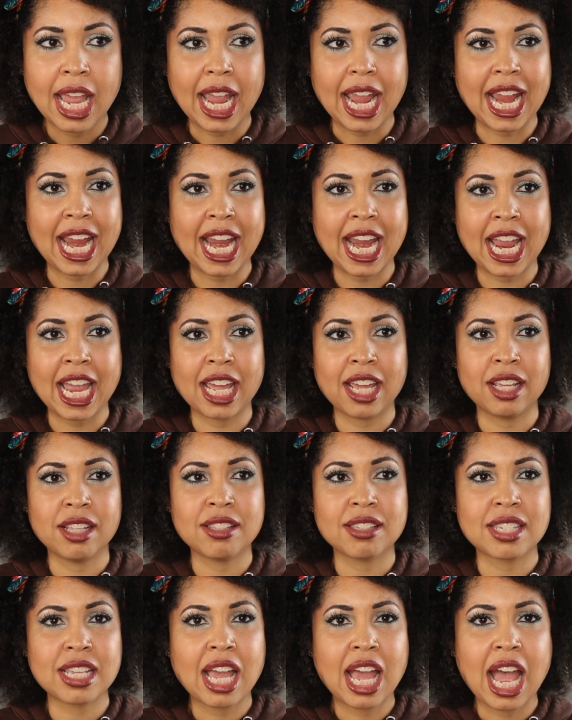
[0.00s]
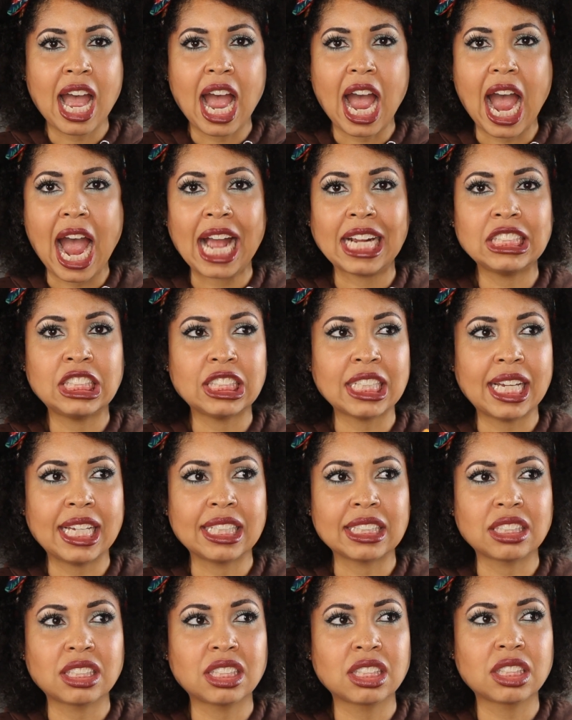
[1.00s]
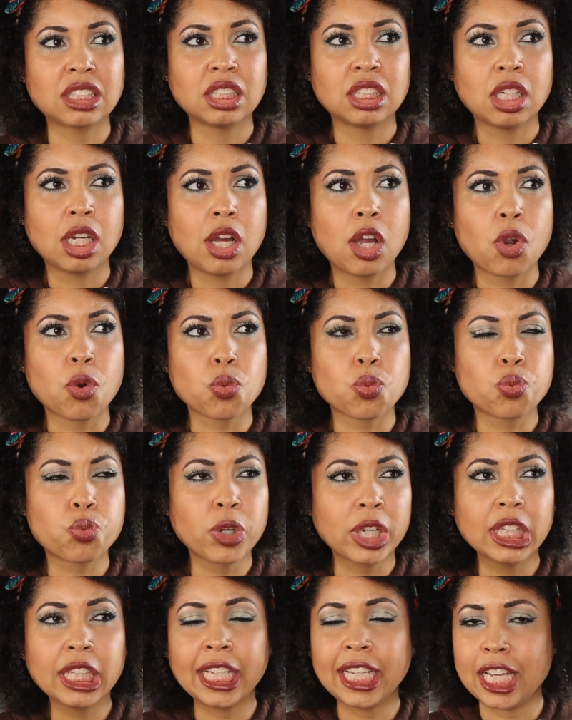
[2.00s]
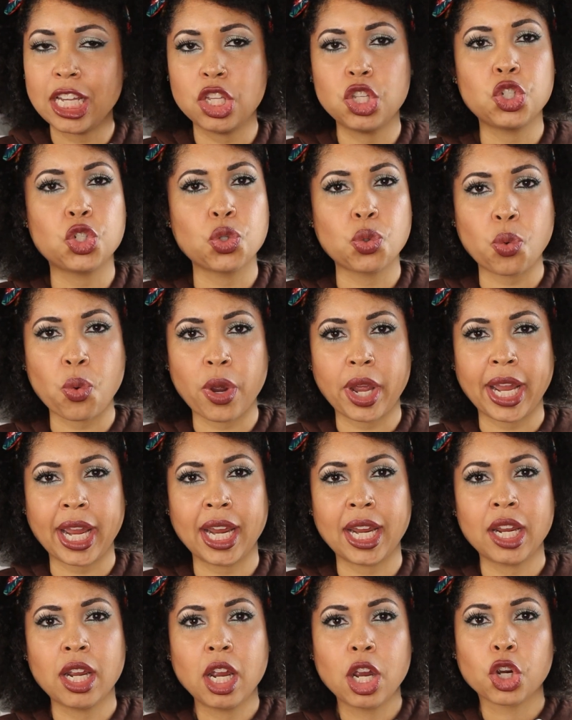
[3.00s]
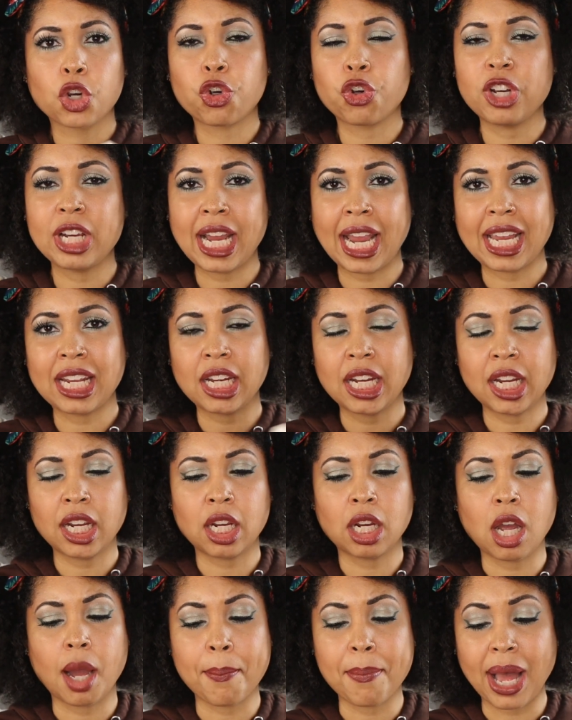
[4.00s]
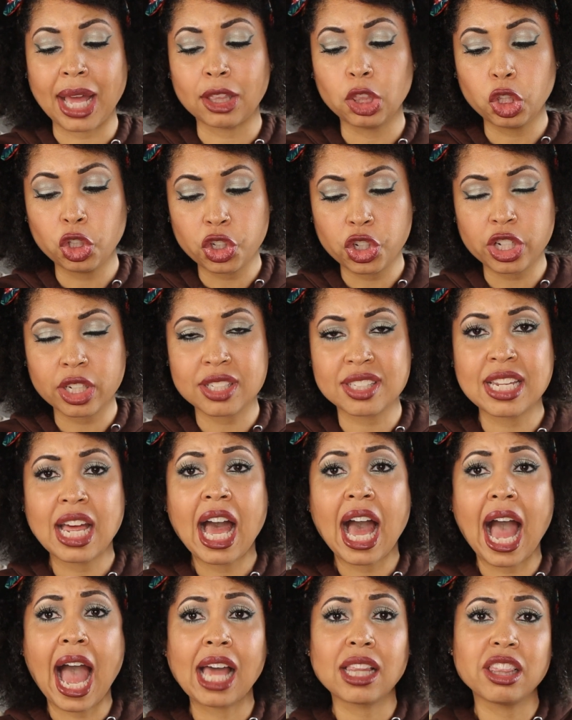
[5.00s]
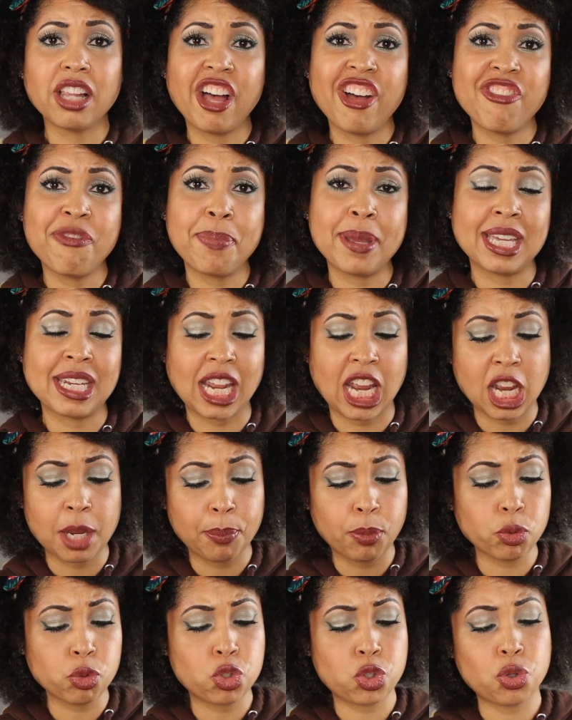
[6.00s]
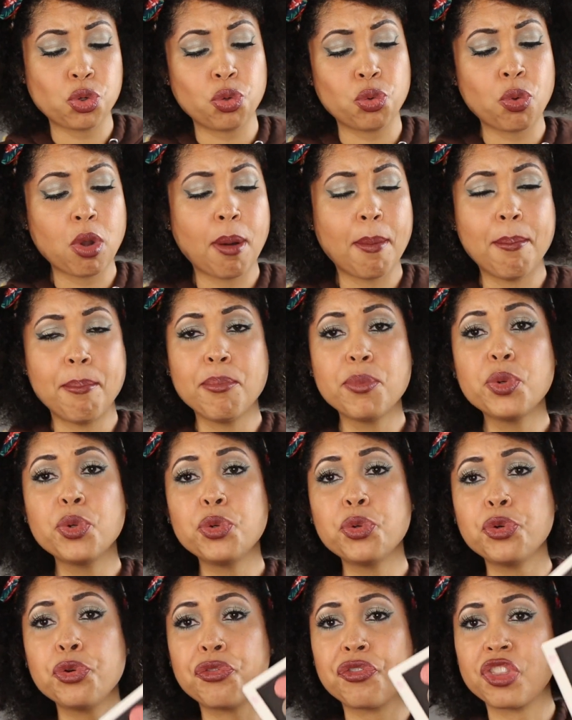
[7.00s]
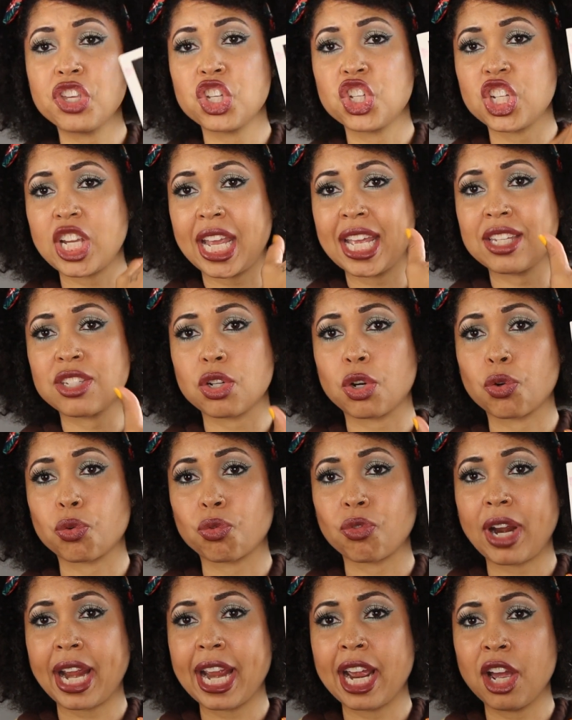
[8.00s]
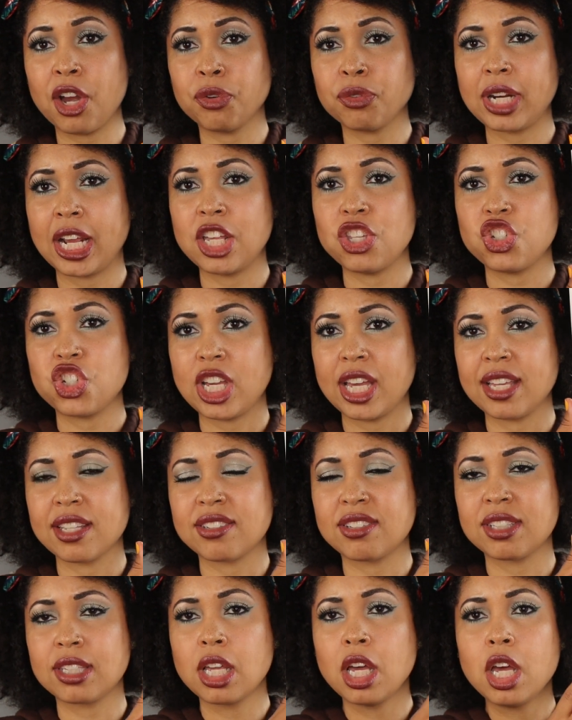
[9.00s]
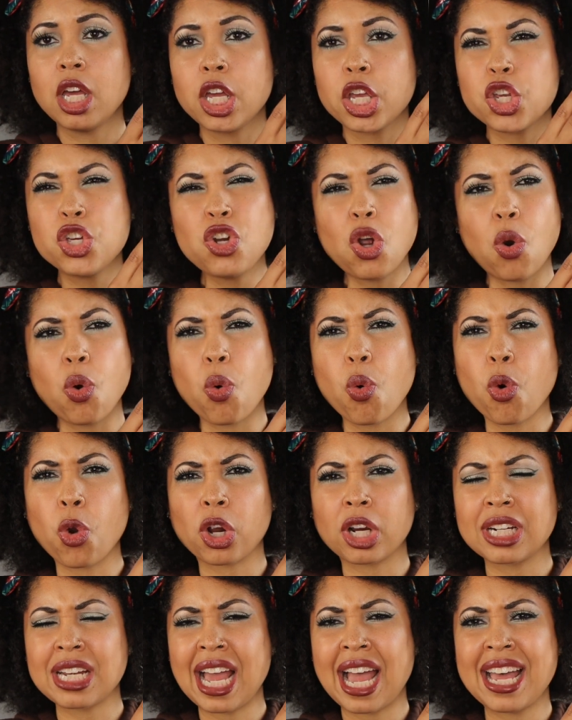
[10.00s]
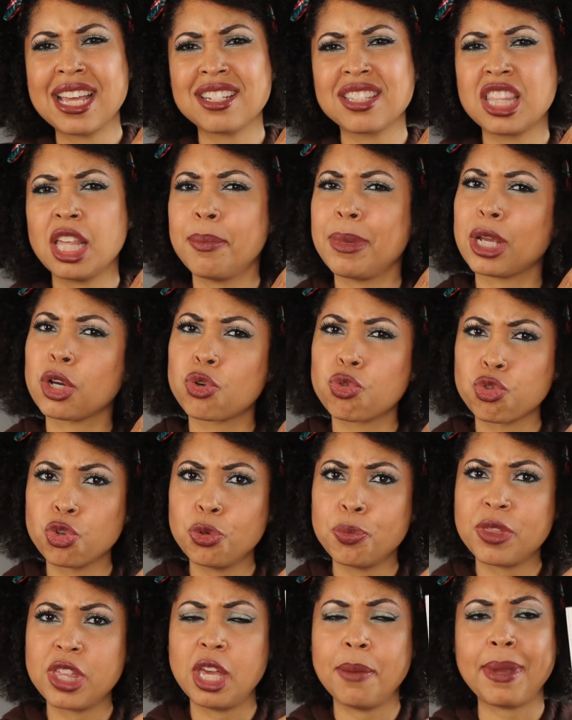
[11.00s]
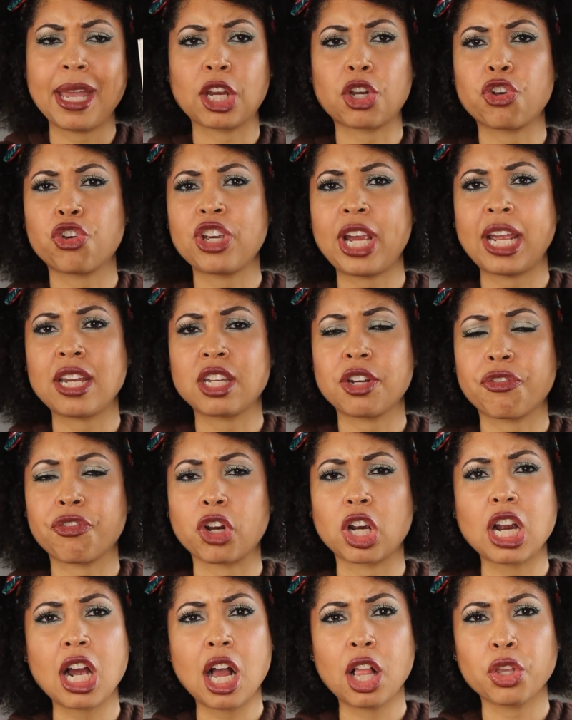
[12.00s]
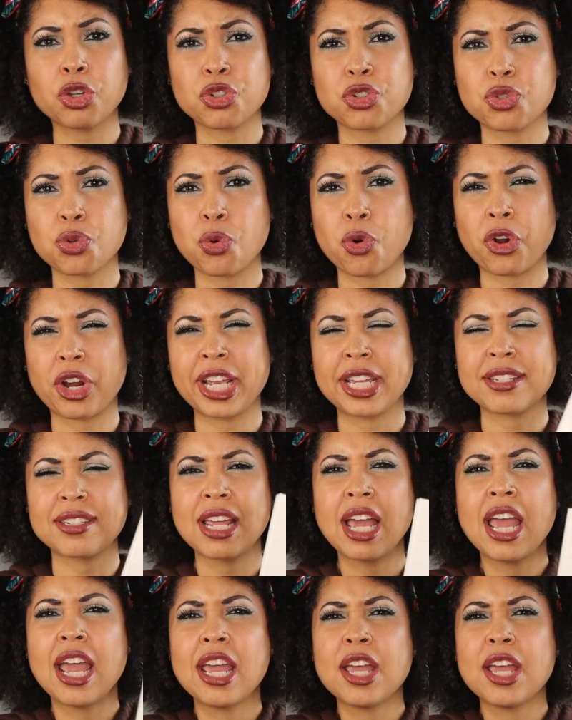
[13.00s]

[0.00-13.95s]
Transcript: and I just really enjoy creating my looks. I love being able to move the shades around and just, you know, organize them and group them and create different color stories.